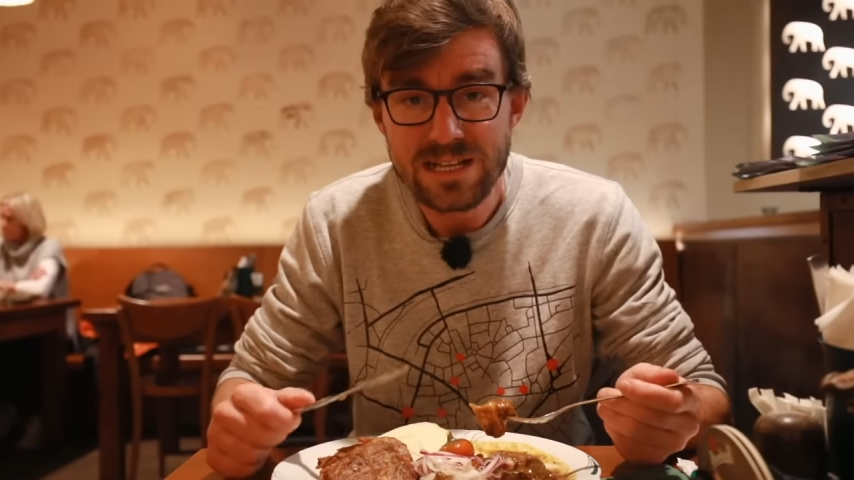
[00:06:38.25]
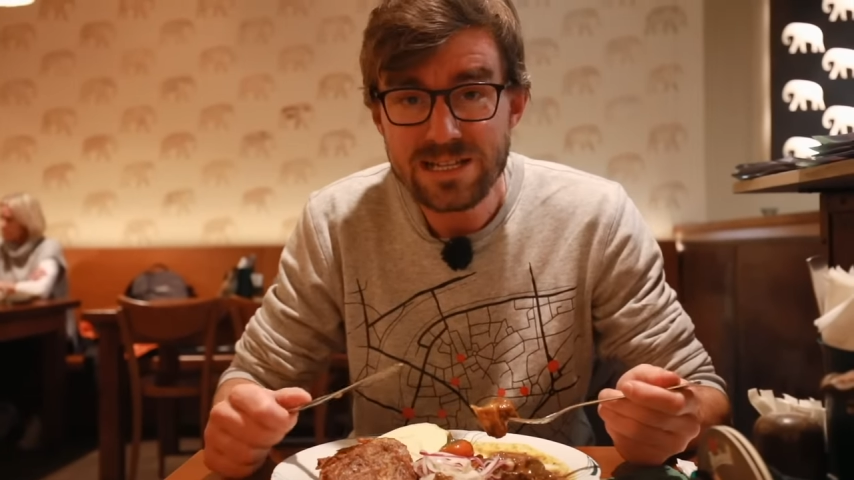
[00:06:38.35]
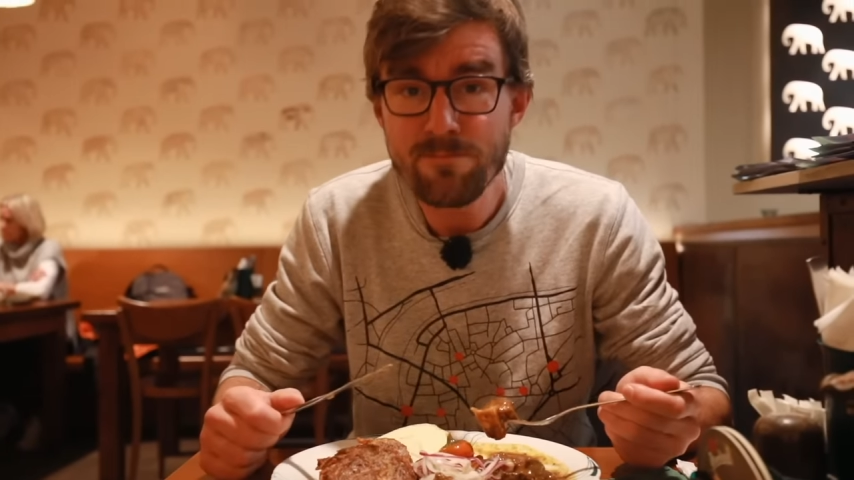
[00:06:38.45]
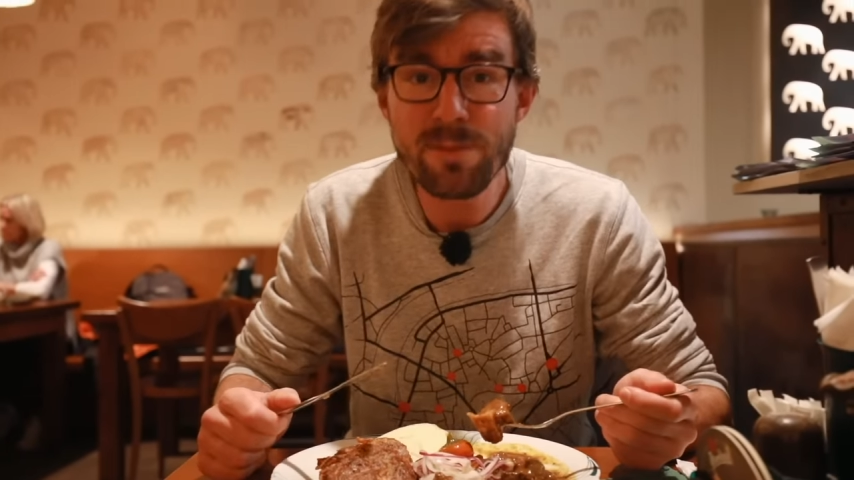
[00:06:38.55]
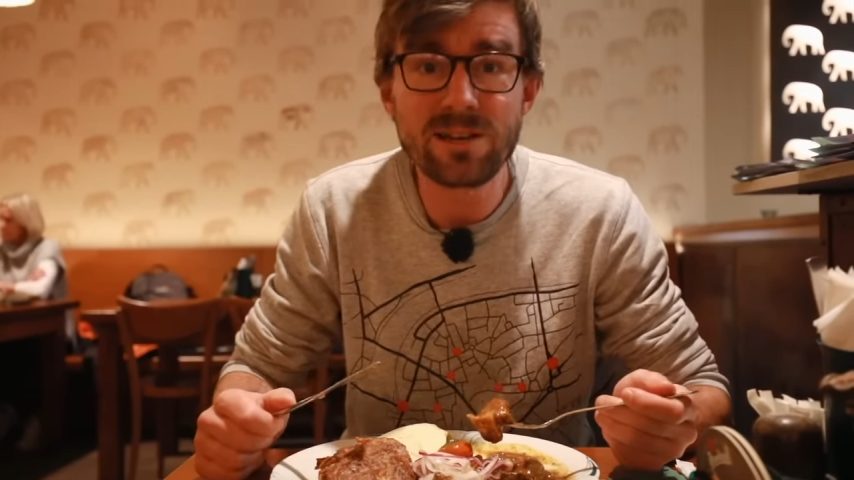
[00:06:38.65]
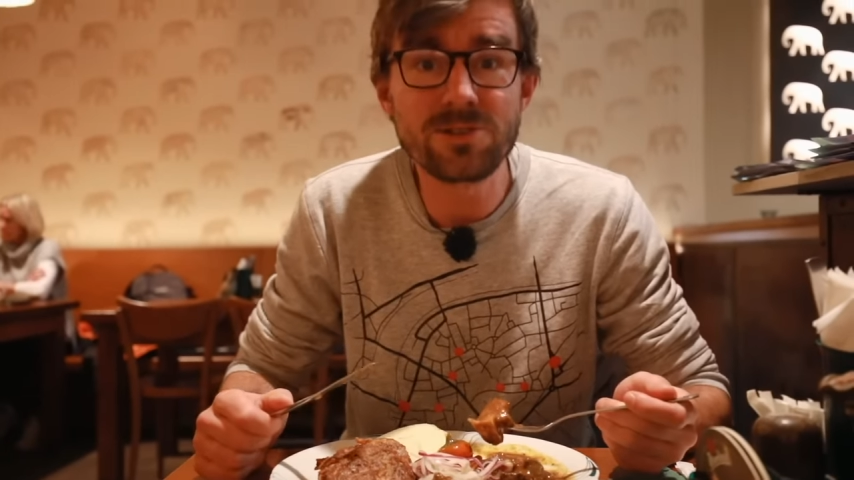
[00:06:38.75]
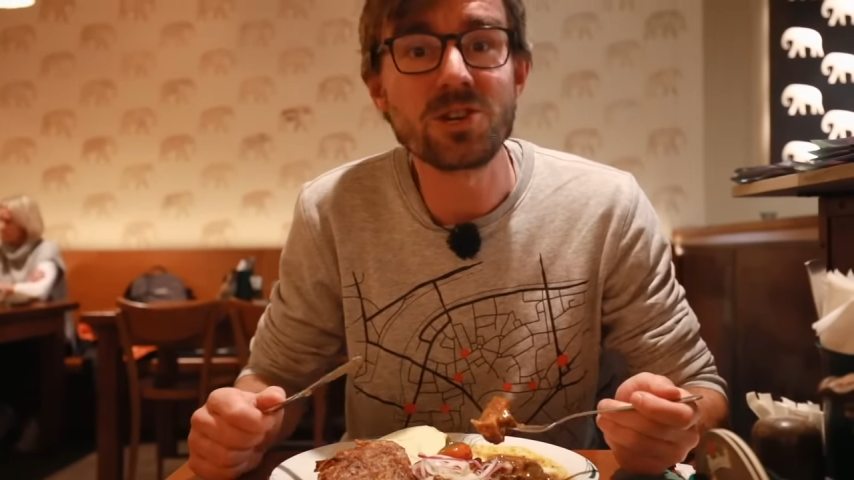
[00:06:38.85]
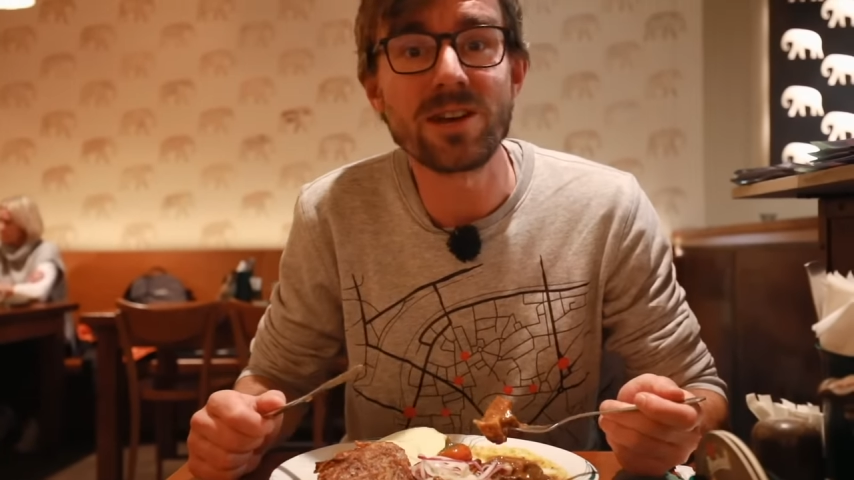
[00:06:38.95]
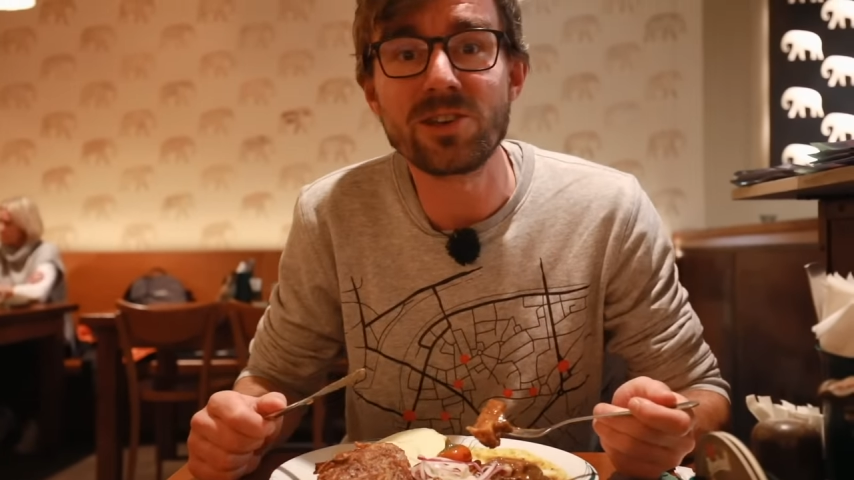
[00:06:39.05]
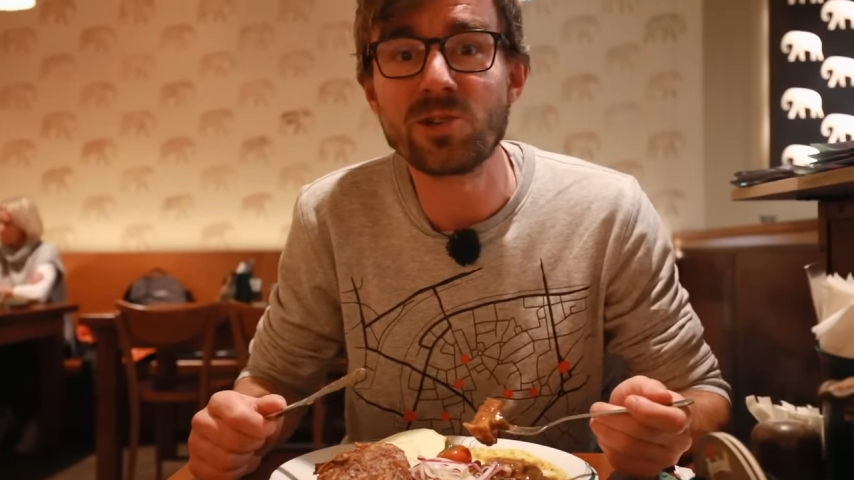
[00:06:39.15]
typical
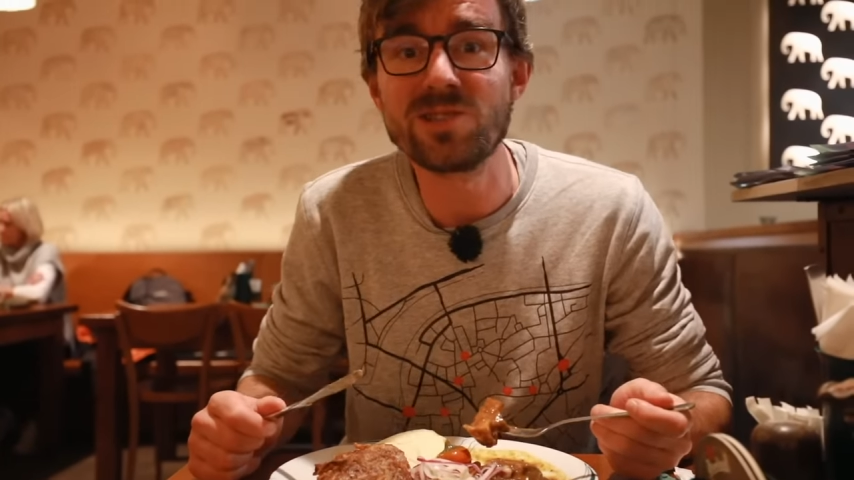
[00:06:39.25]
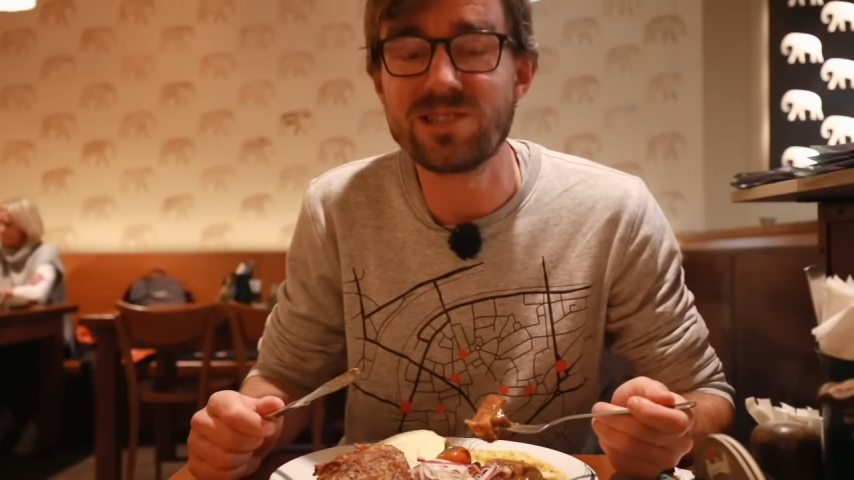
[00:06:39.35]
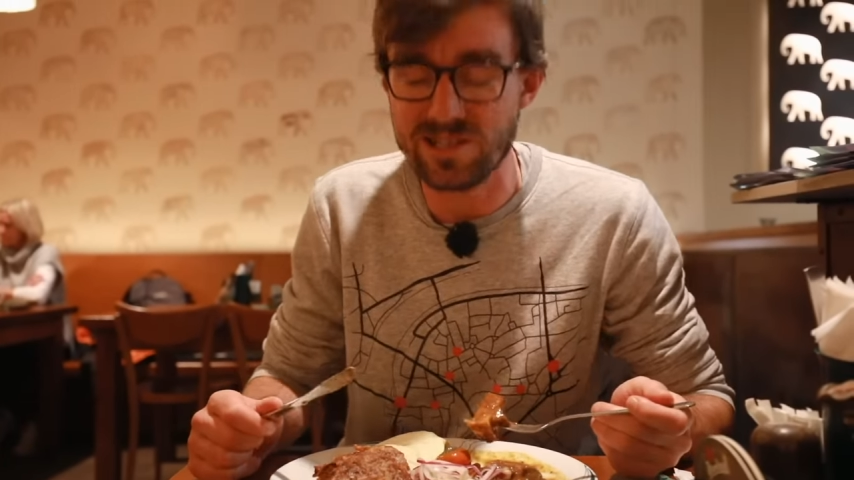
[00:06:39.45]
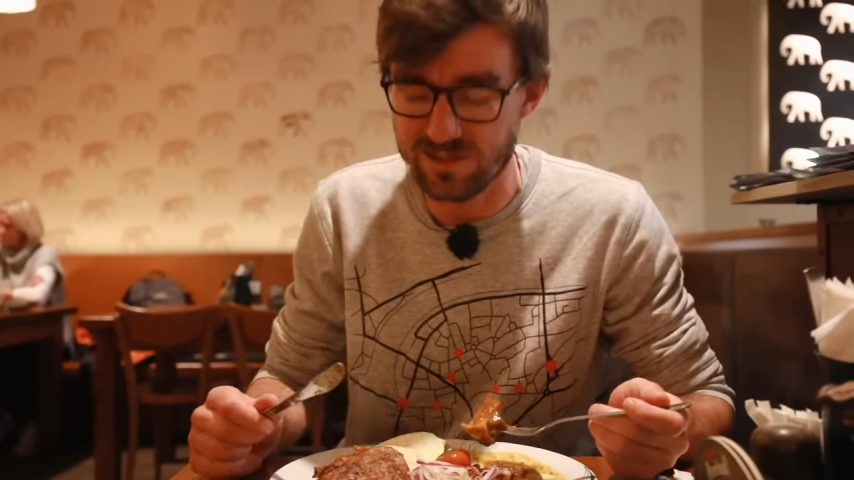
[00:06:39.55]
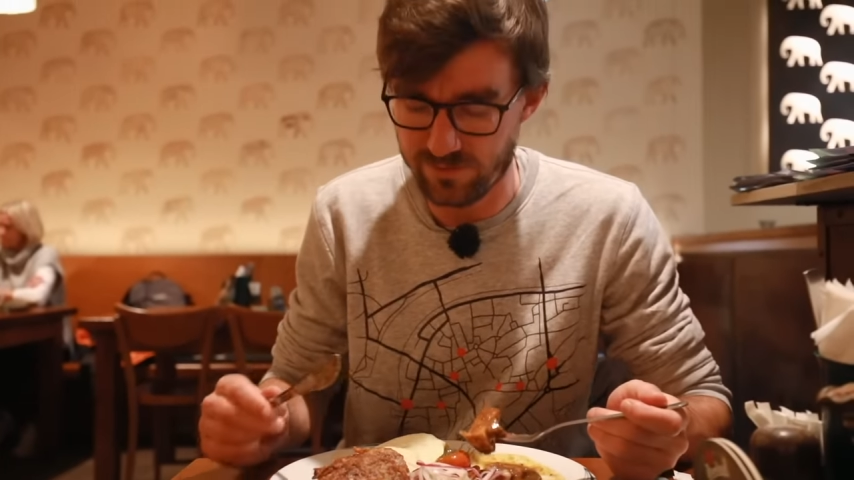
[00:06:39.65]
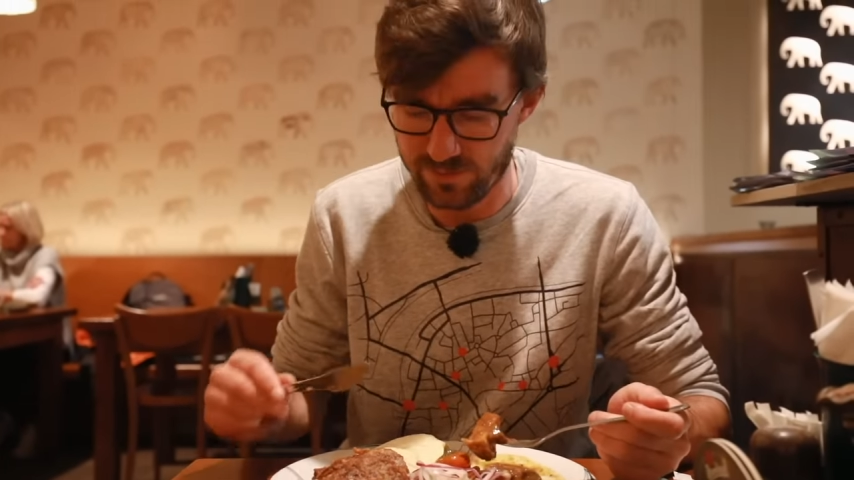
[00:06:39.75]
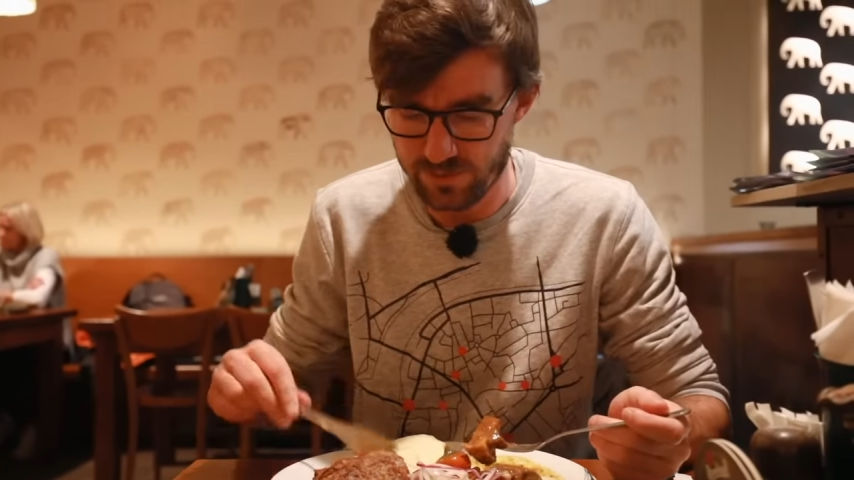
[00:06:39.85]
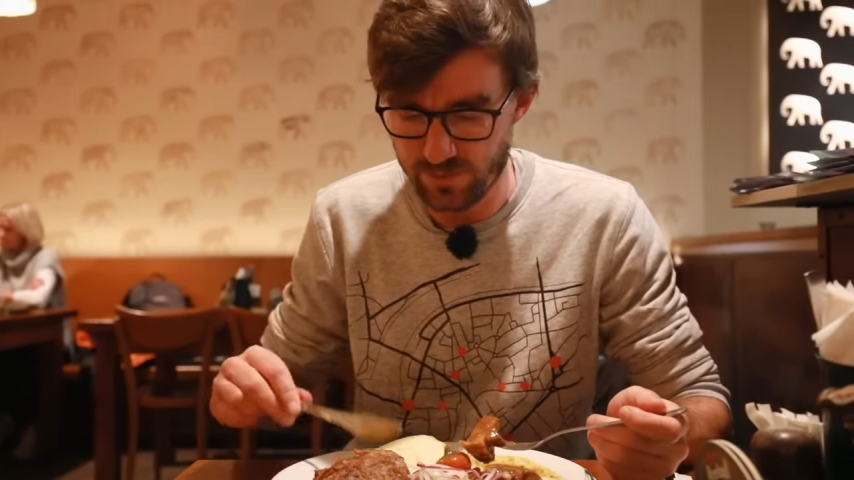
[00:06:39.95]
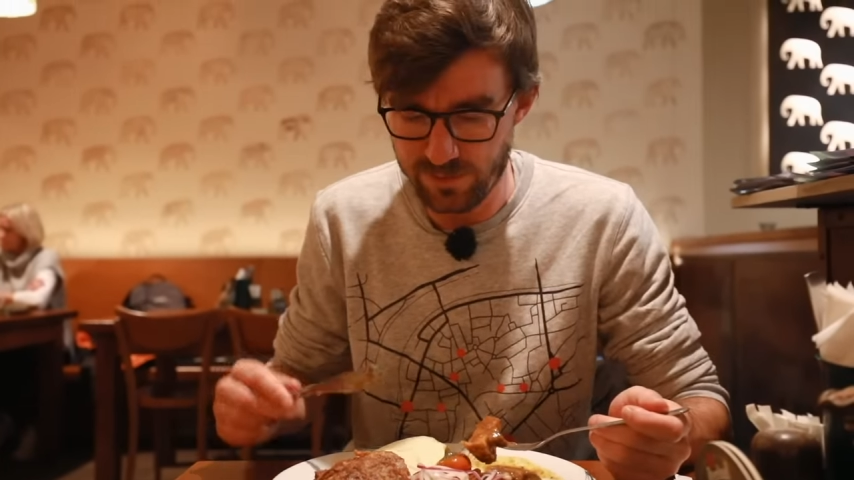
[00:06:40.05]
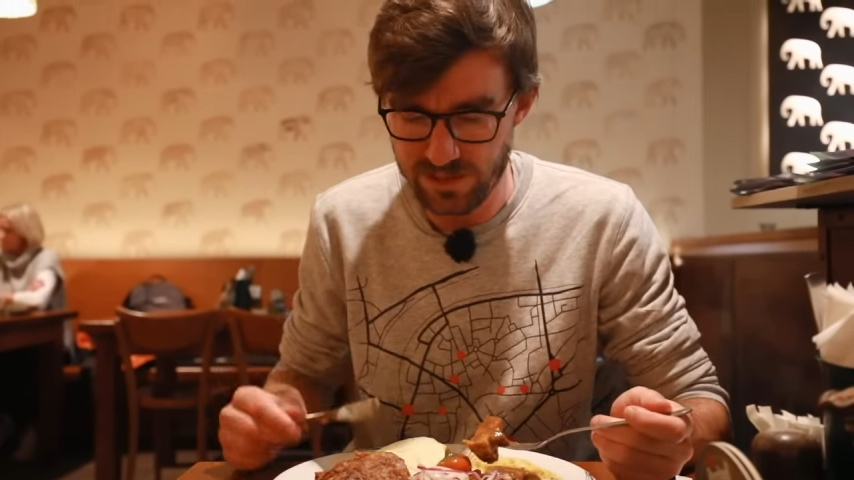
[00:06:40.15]
Czech cuisine, which would be